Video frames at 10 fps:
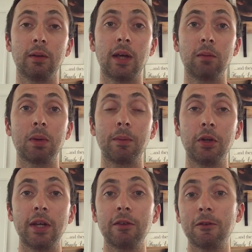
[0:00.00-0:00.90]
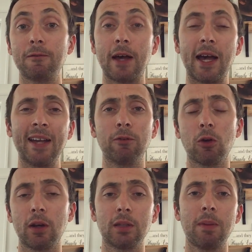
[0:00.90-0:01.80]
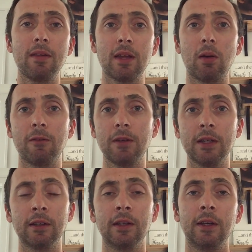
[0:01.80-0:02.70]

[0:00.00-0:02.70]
I'll probably go down to 5, or it depends on how I feel.